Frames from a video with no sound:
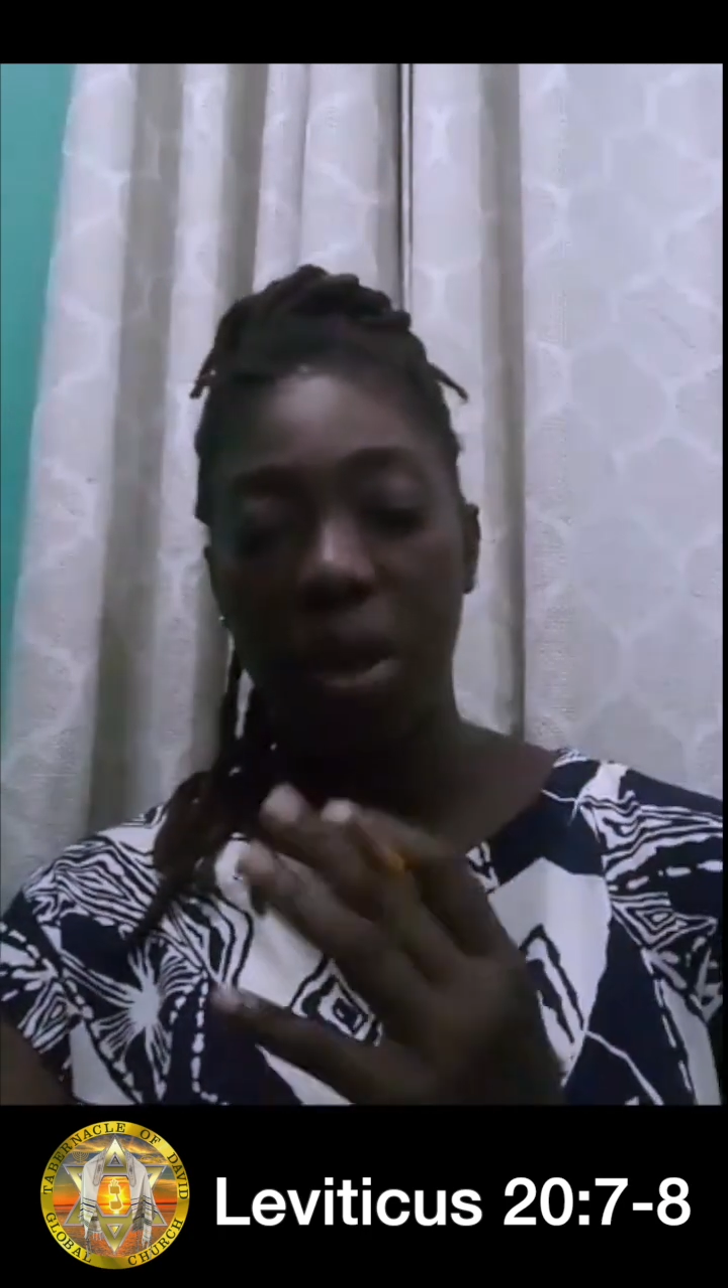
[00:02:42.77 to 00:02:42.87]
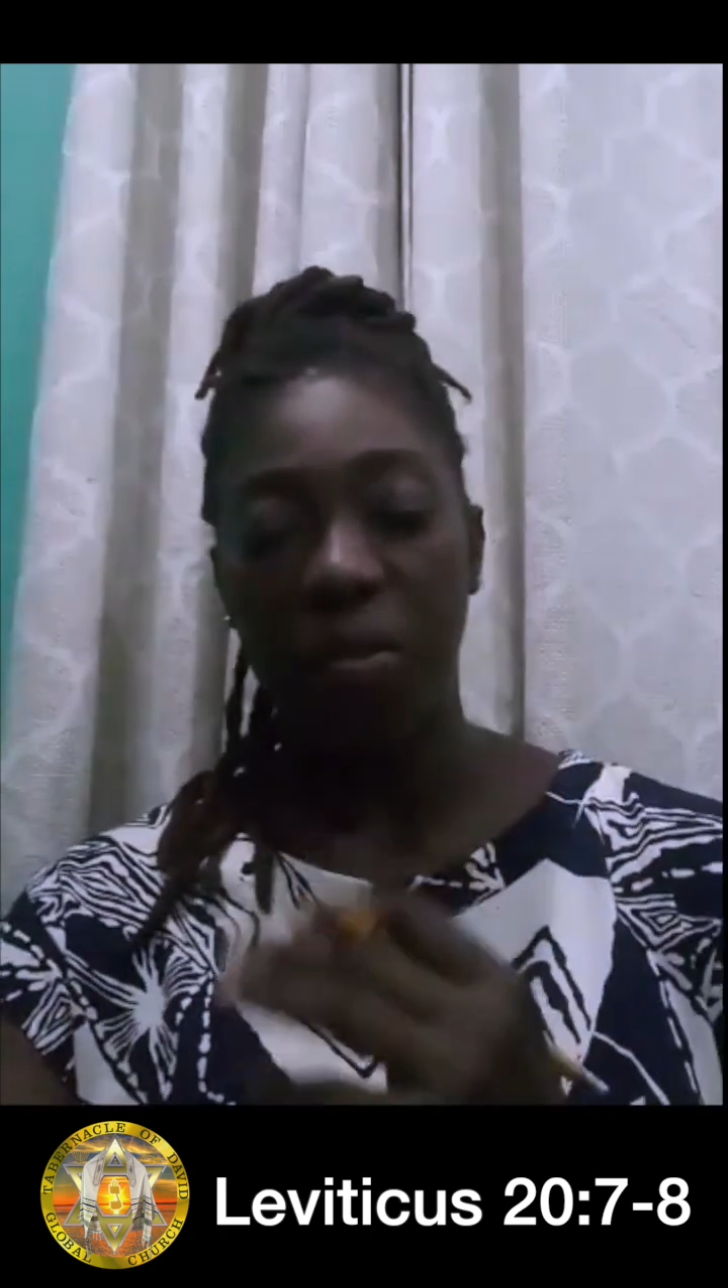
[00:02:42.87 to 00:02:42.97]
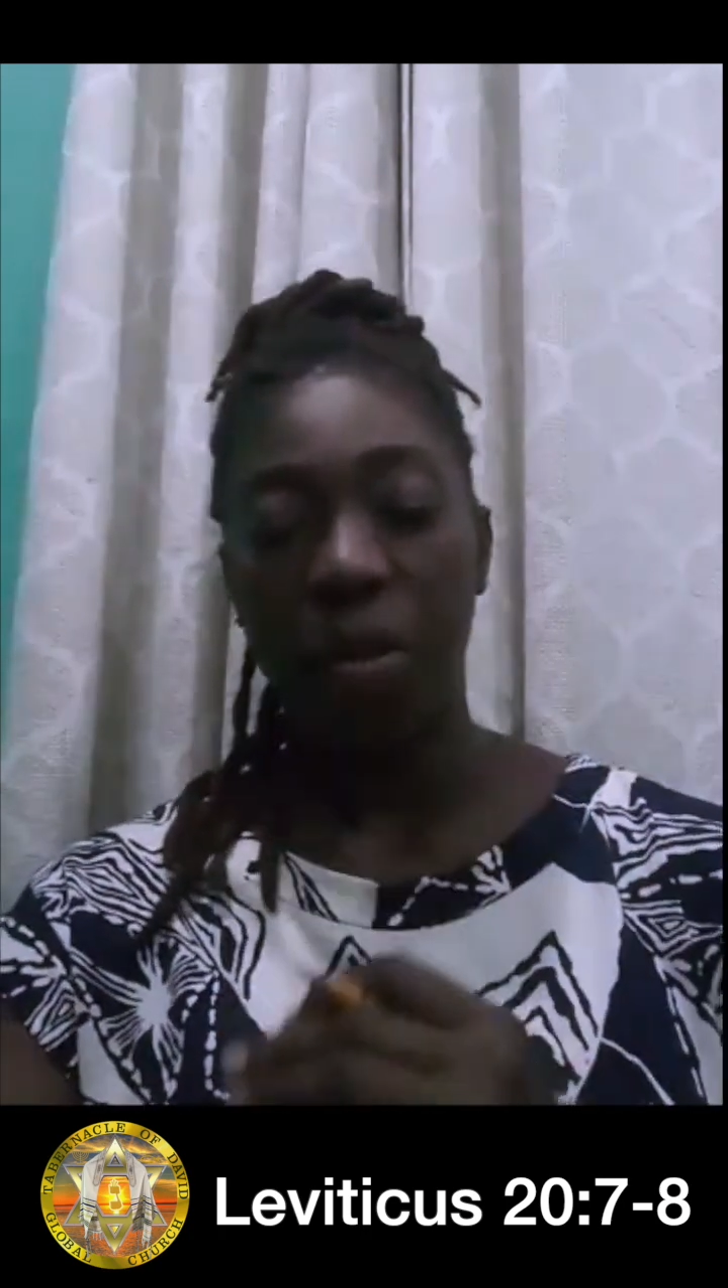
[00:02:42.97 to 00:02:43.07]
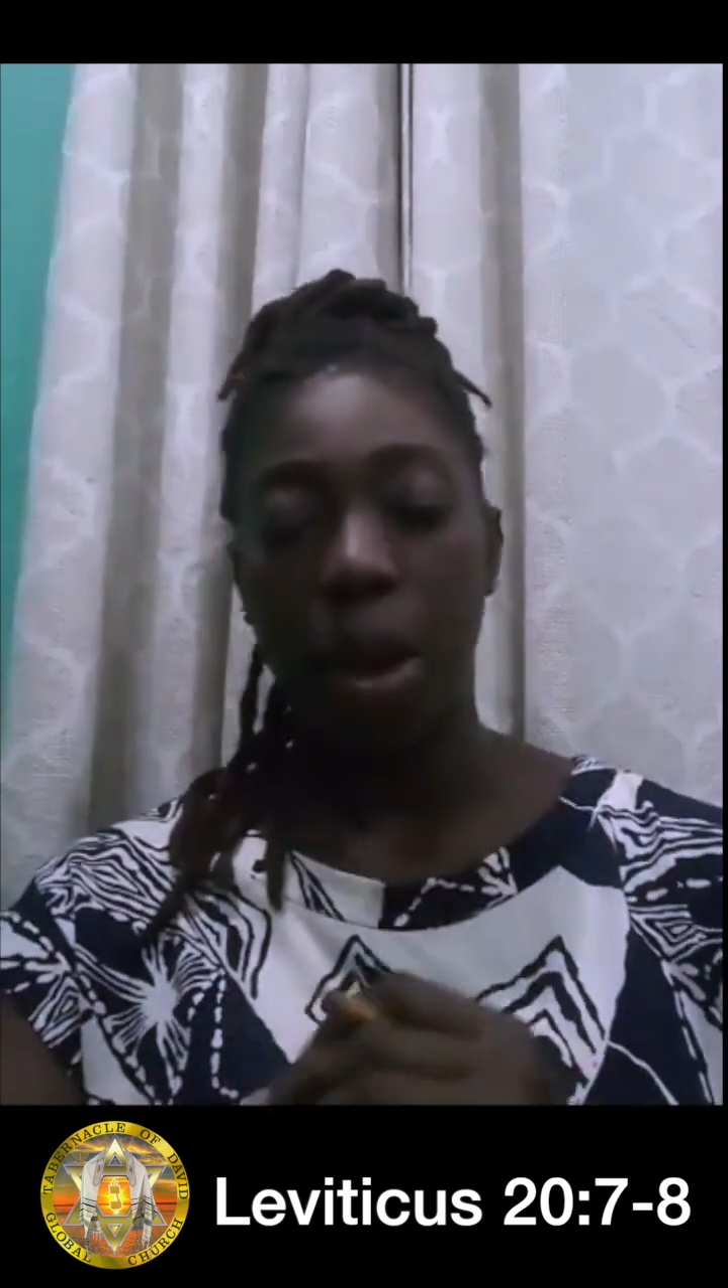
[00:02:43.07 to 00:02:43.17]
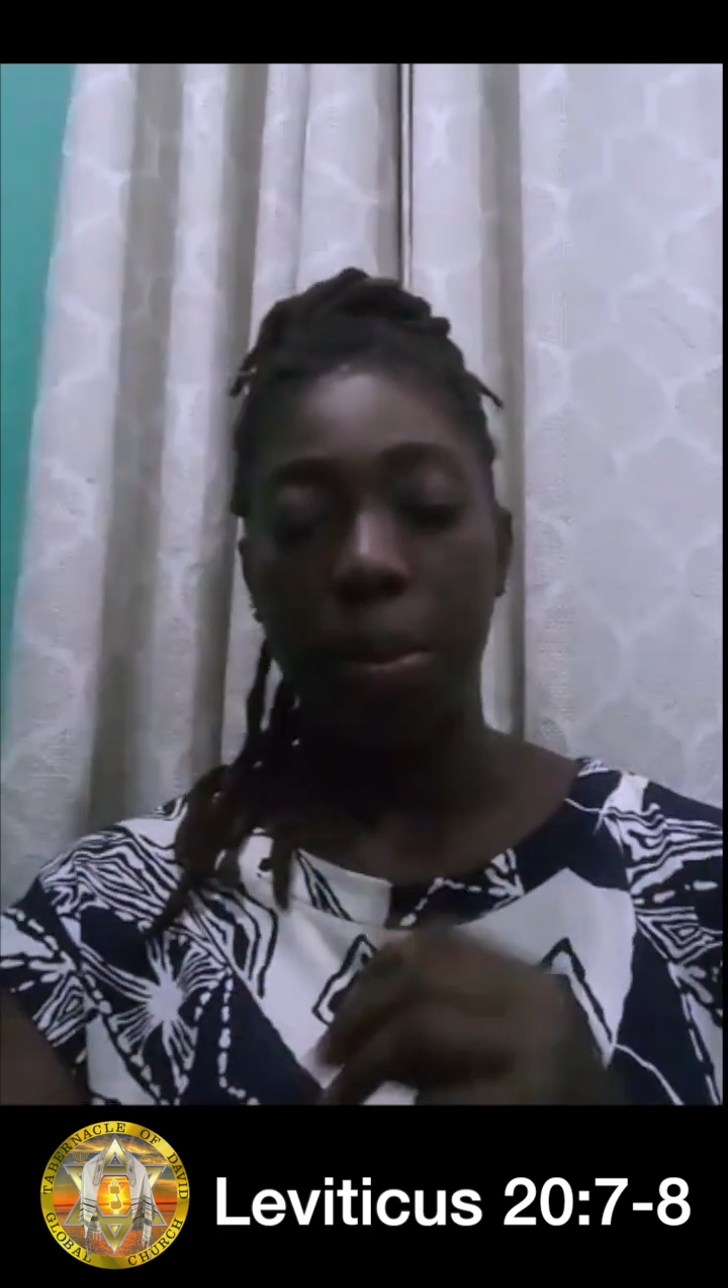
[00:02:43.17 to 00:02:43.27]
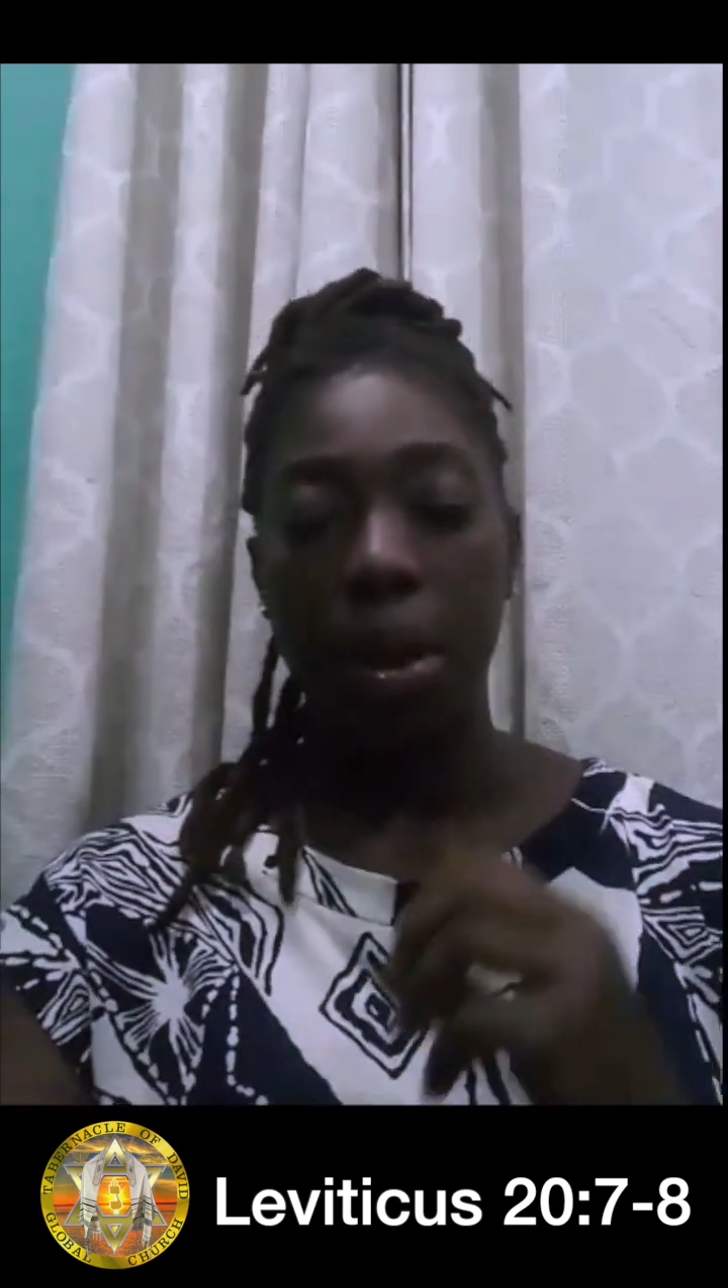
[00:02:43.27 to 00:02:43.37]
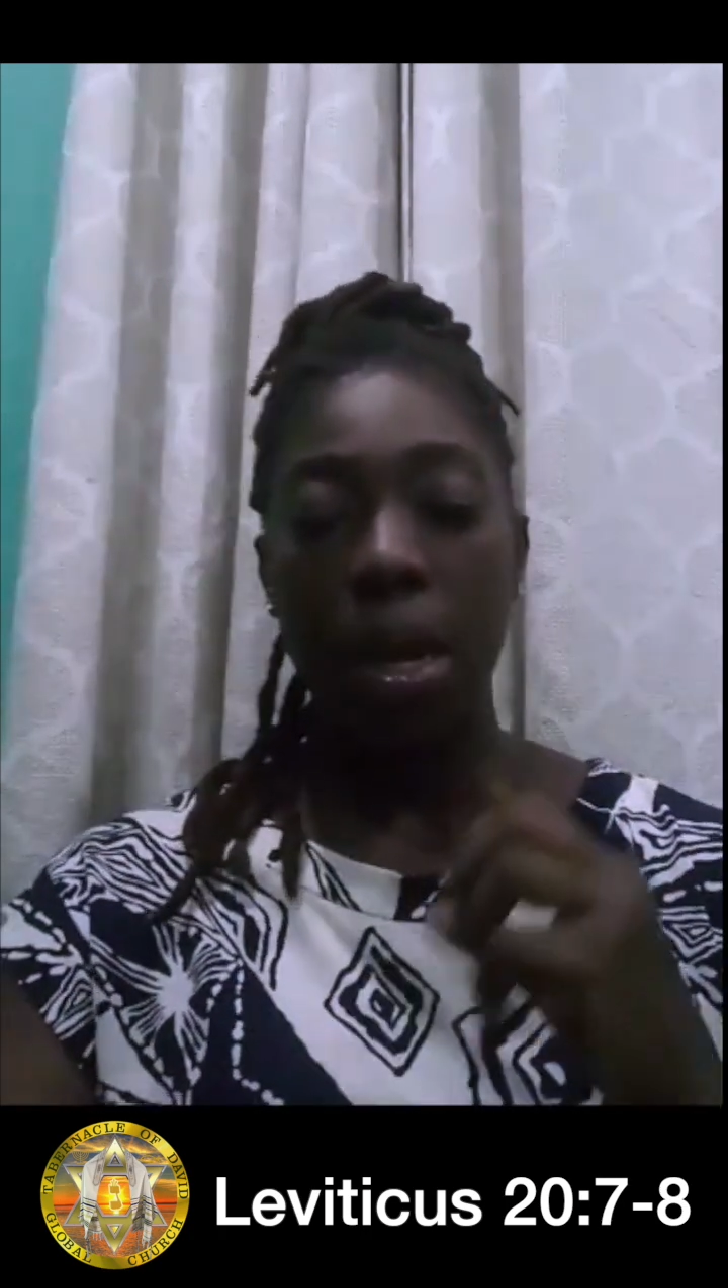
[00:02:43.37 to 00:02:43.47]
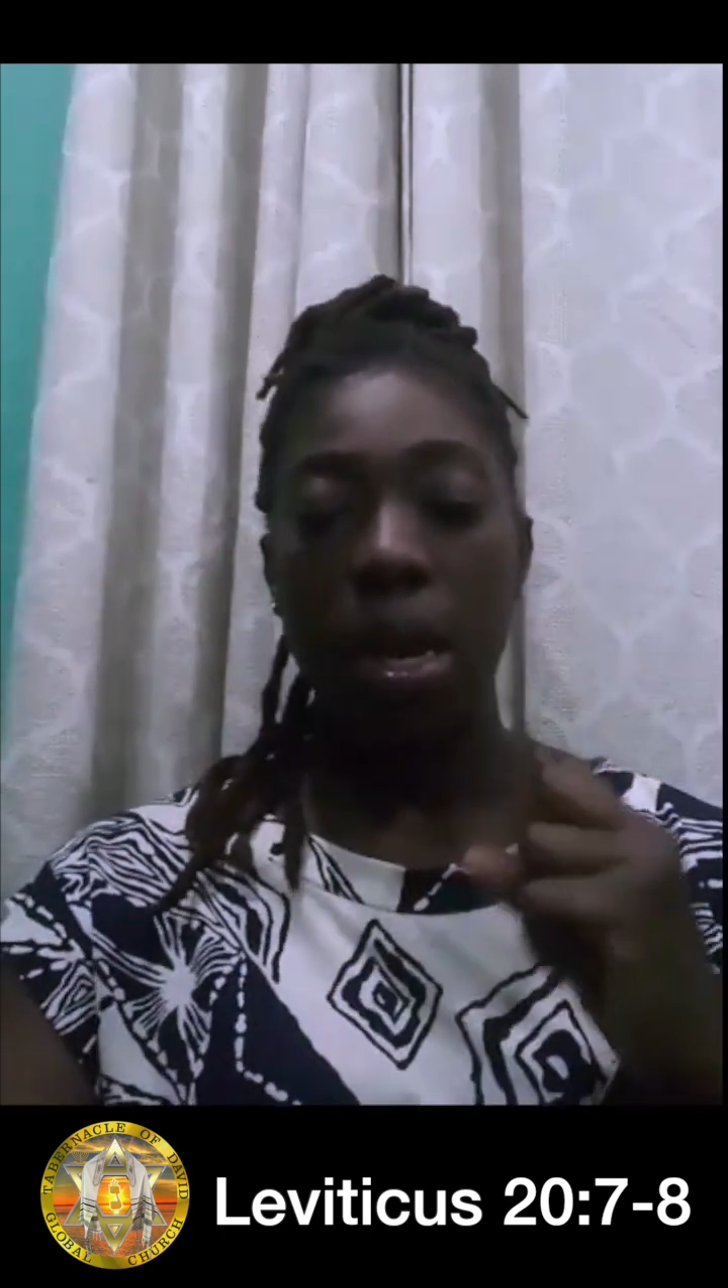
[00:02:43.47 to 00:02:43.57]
from